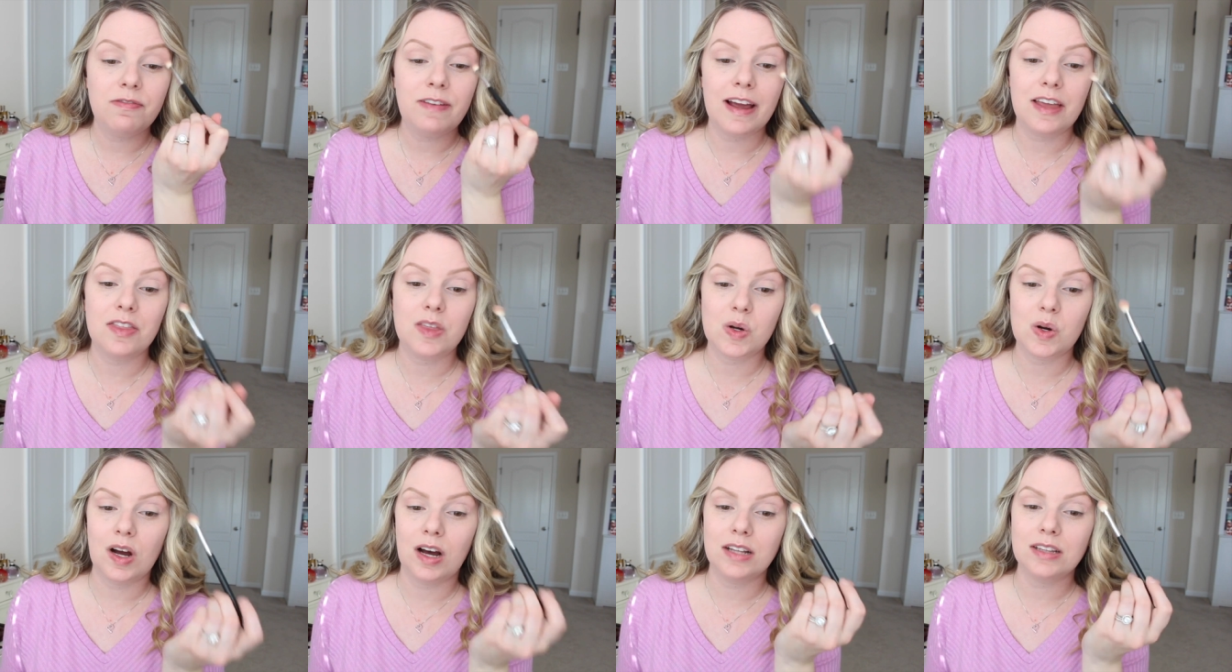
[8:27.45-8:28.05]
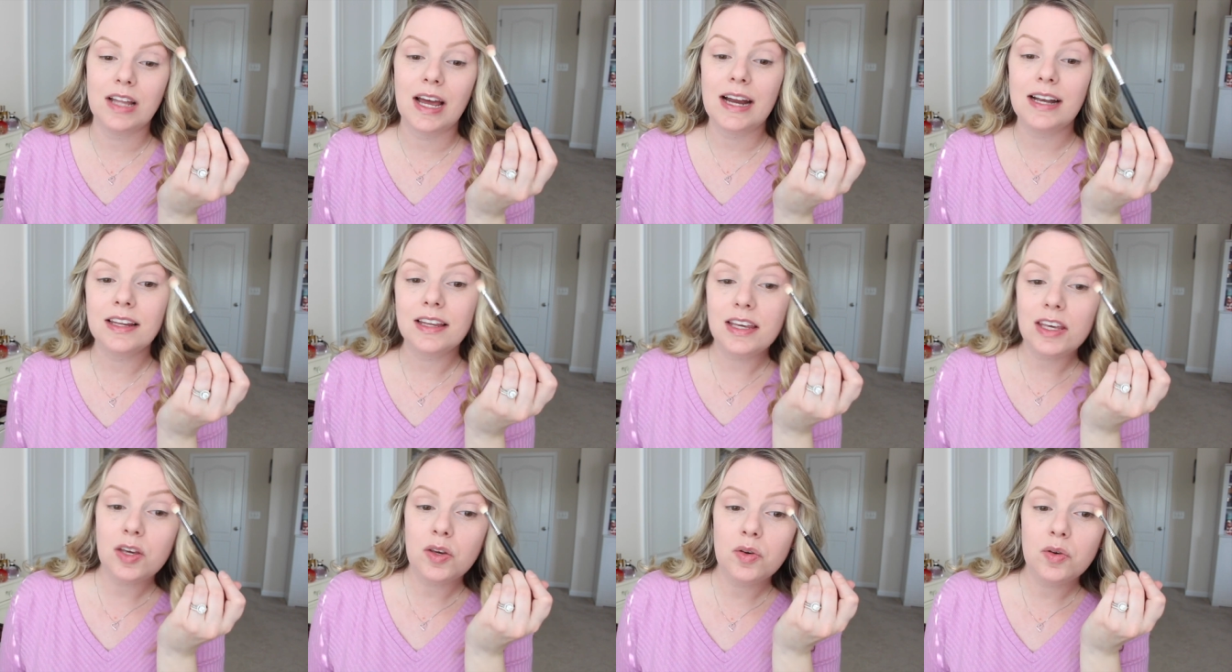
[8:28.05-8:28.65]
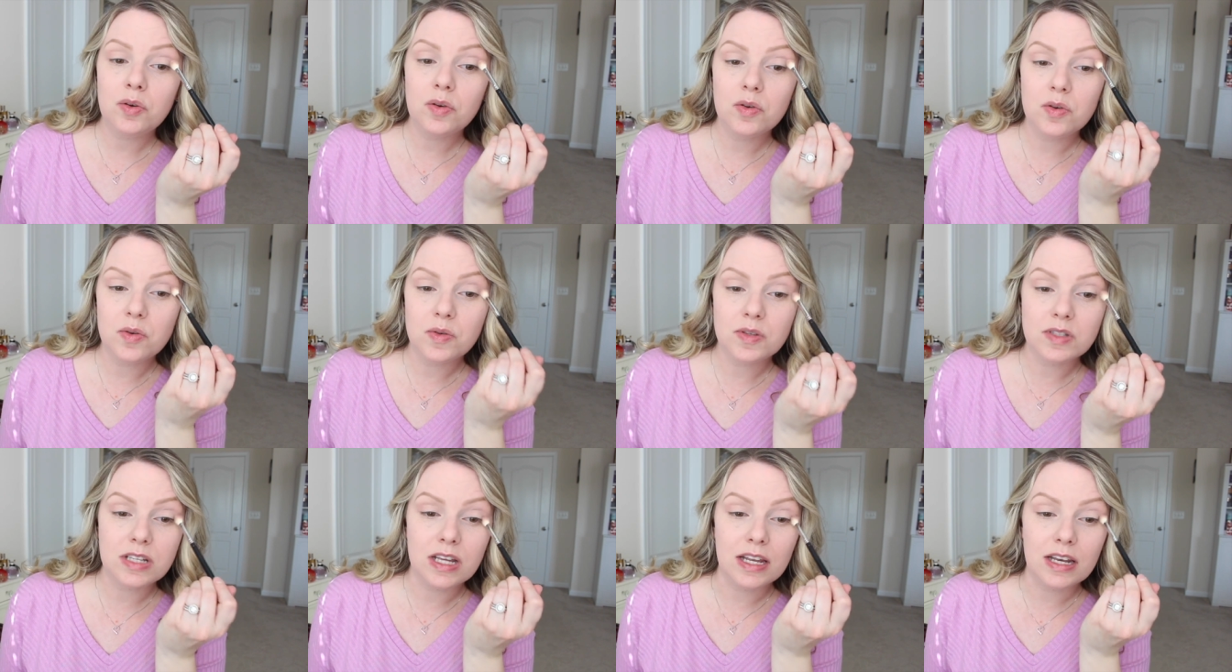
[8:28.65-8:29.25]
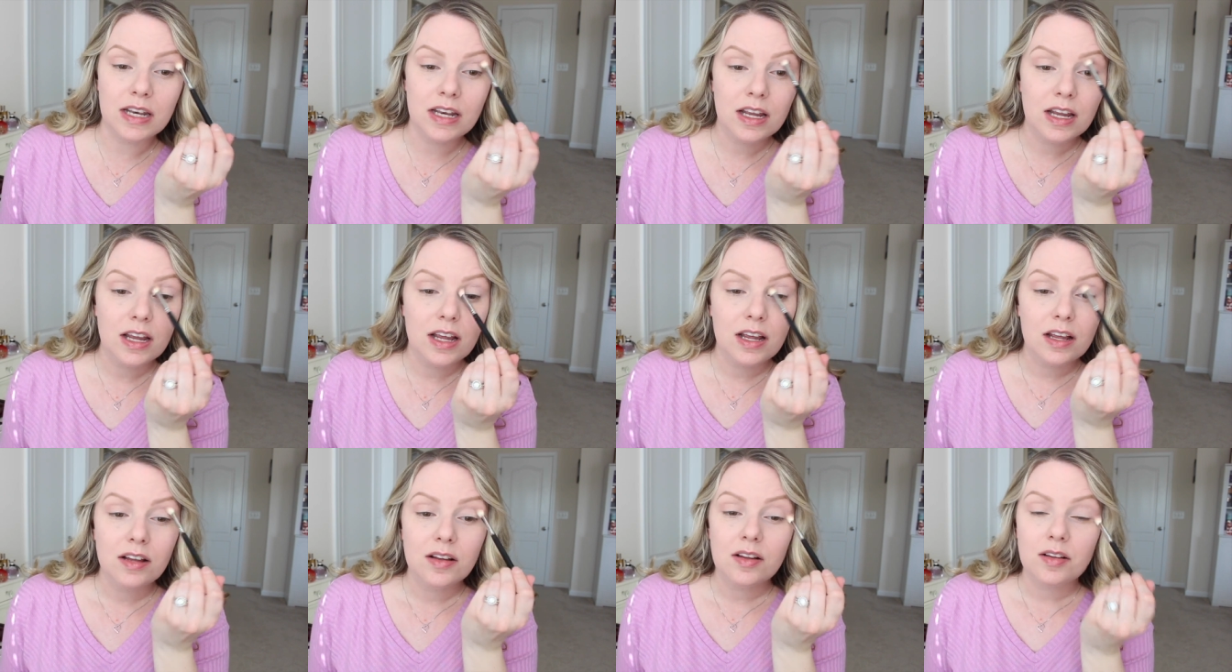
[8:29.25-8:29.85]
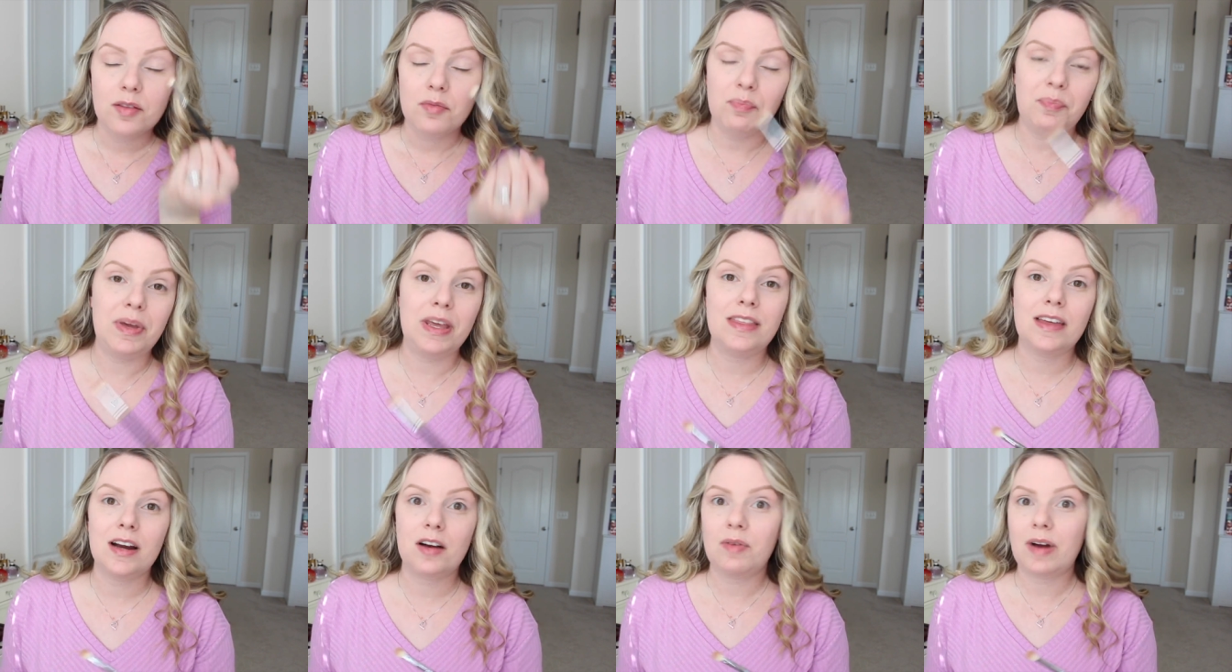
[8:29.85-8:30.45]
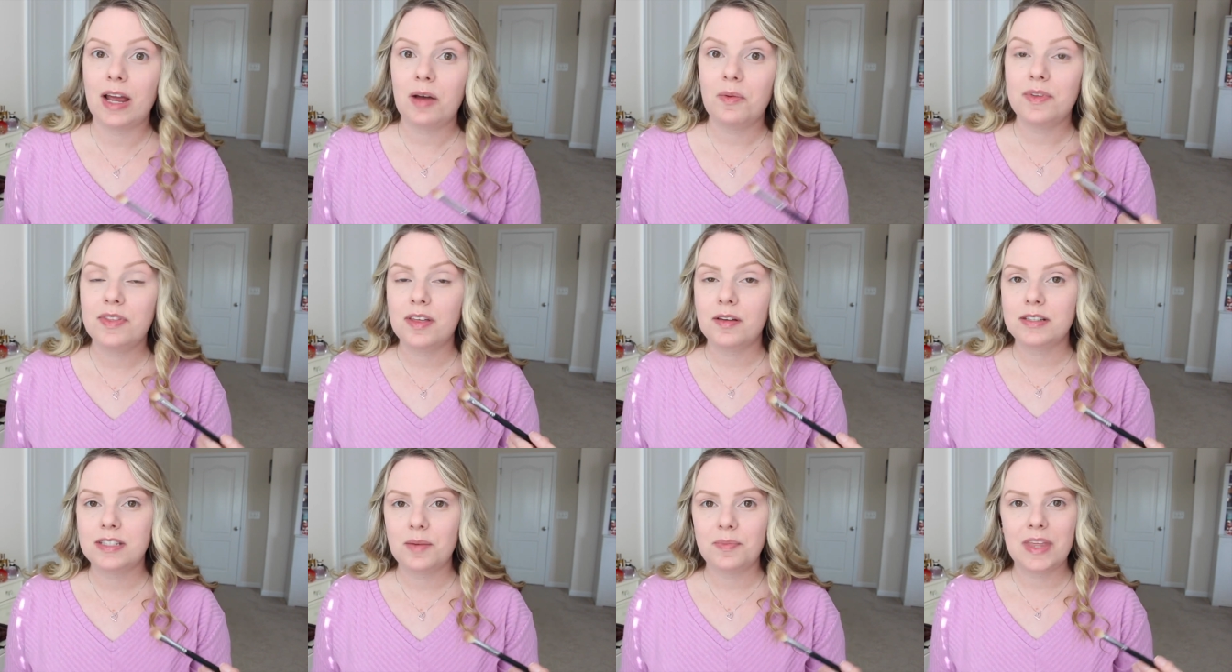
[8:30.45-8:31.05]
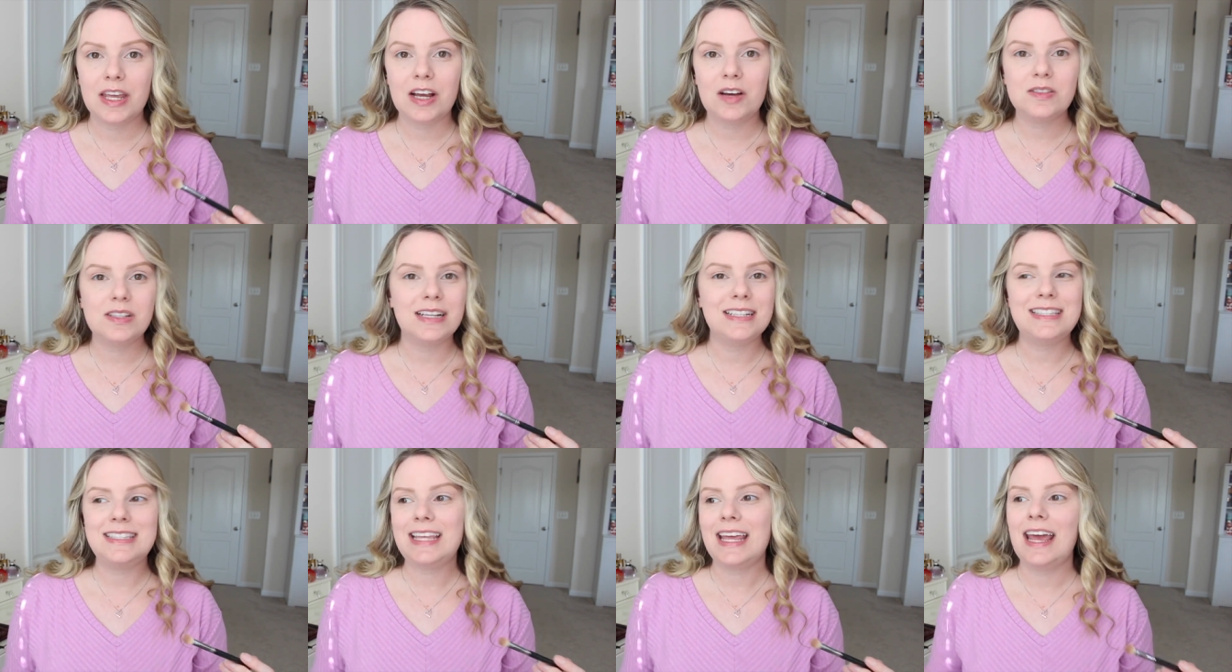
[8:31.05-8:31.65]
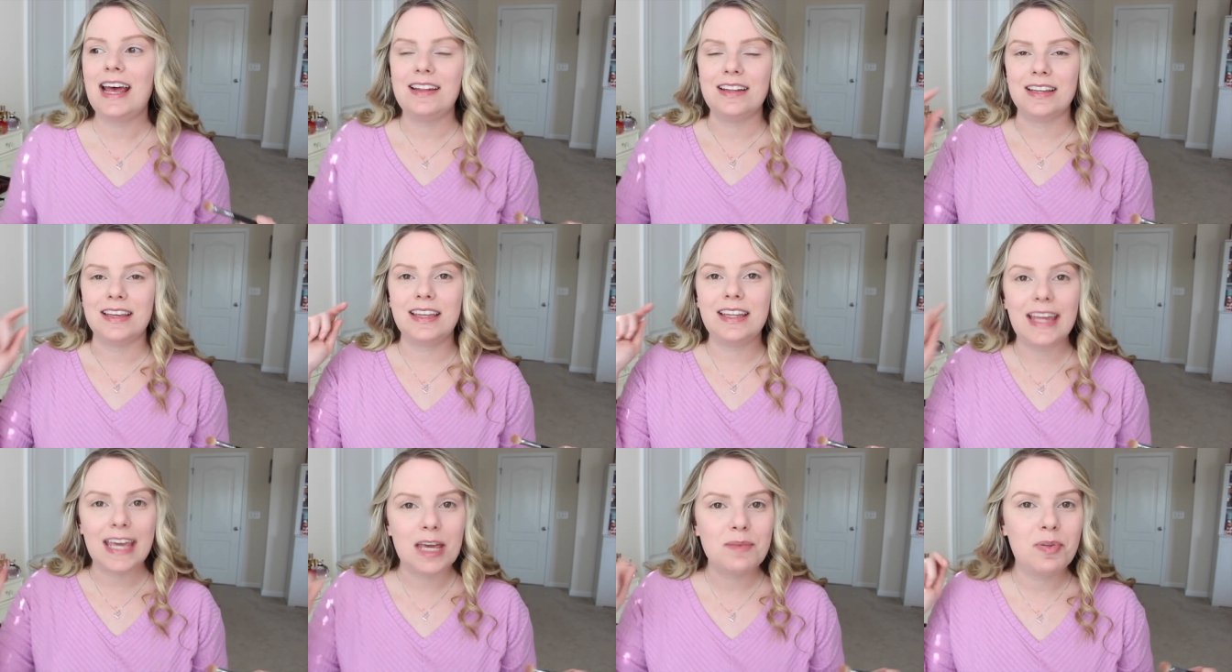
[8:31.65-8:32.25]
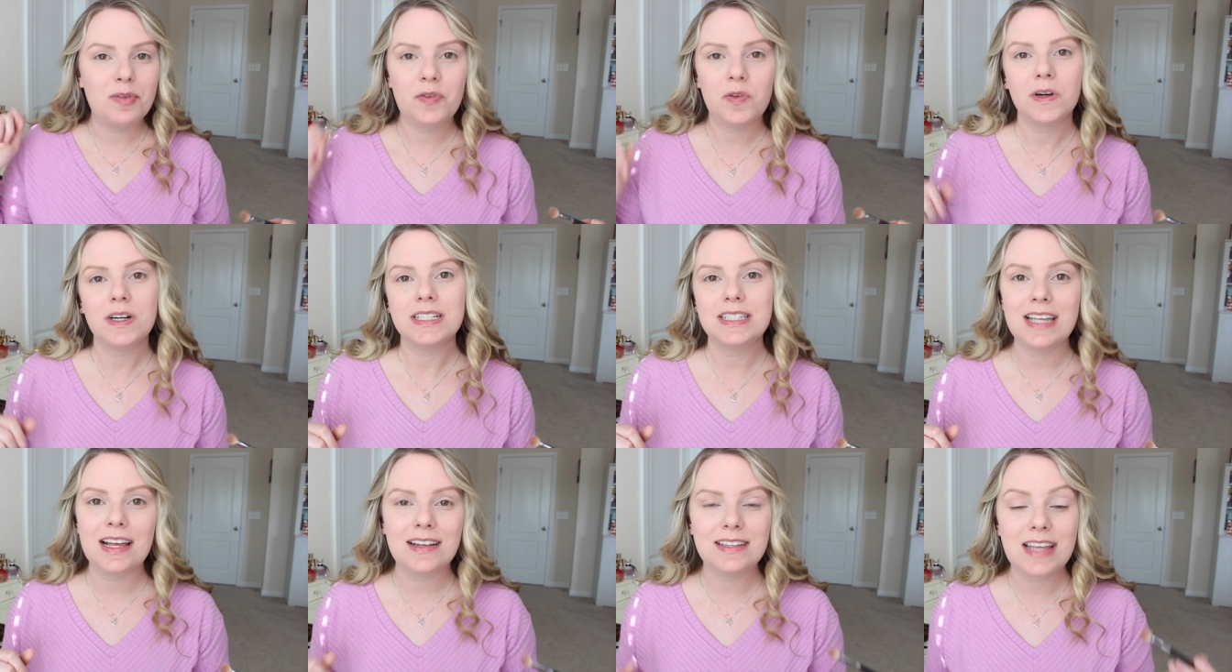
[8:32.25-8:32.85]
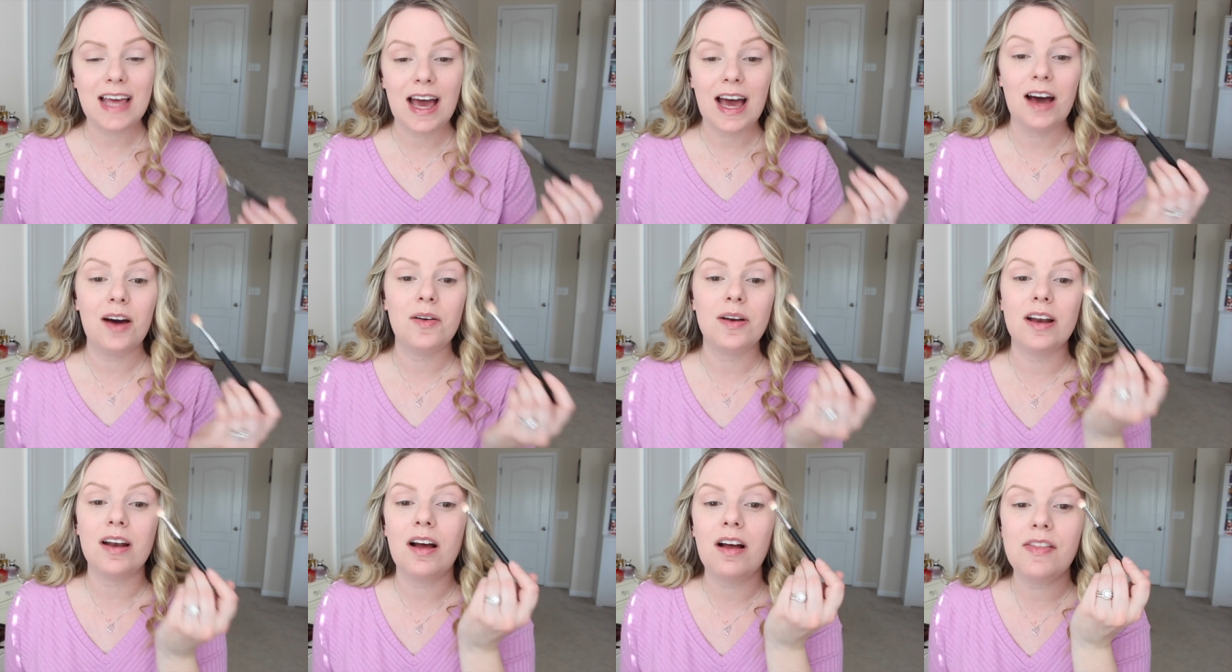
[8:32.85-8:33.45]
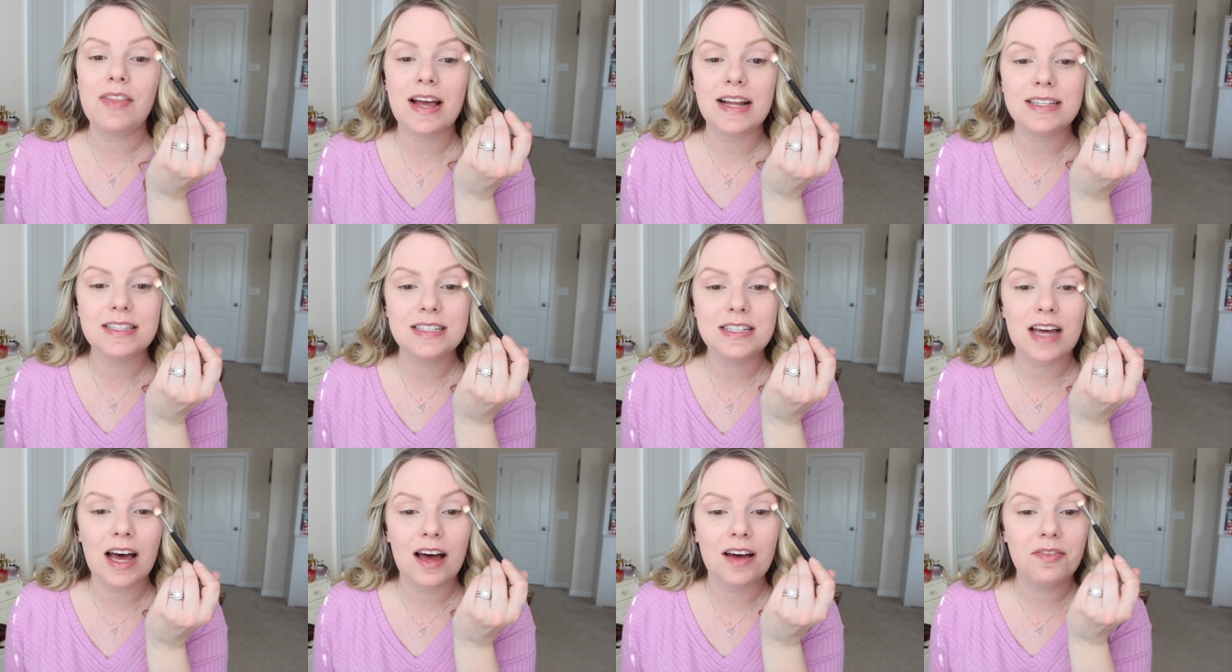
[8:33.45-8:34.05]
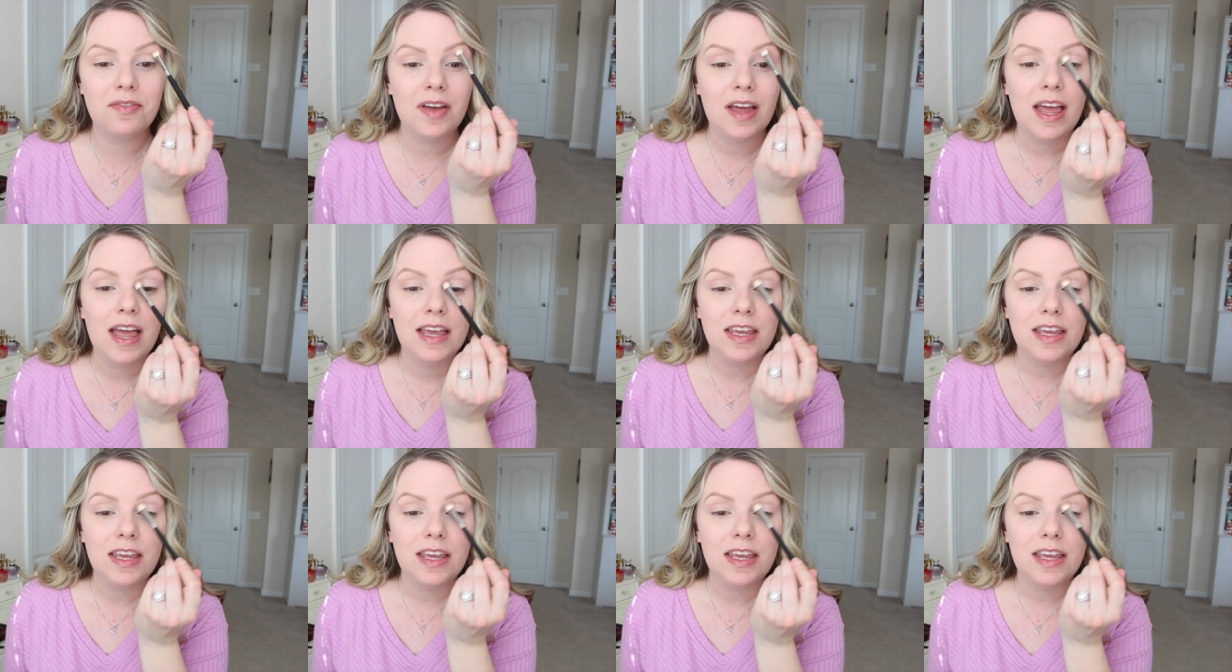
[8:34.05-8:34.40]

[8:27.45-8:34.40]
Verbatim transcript: fight through online queues and be there right when th something goes on sale and click it before it sells out and all that stuff.